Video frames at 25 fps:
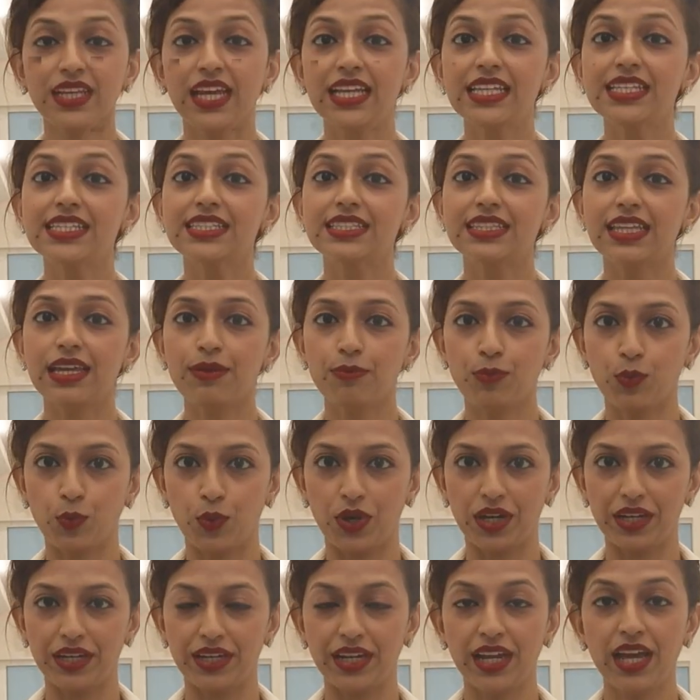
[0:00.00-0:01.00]
Step
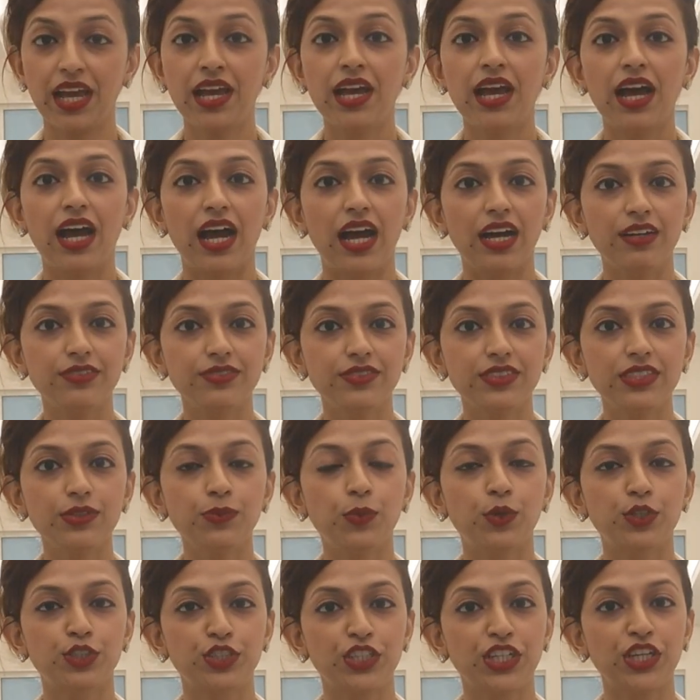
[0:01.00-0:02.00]
1. After
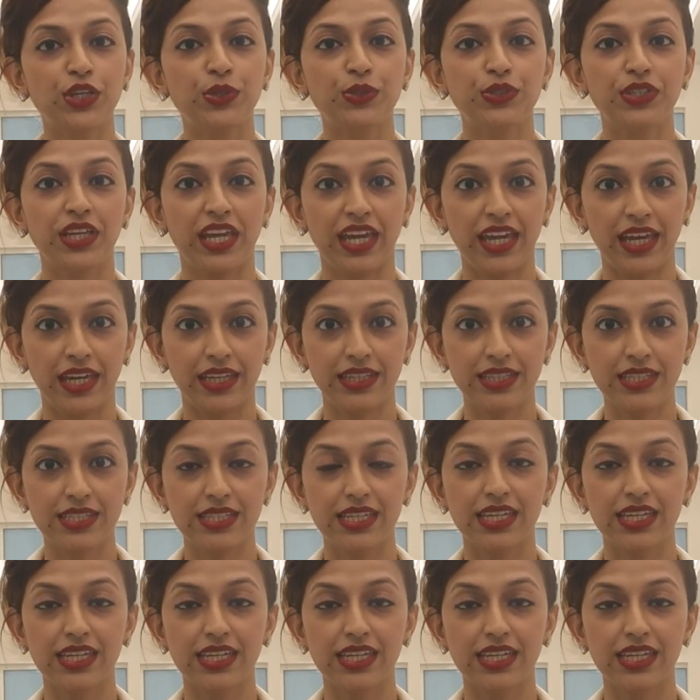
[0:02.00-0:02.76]
washing your hands,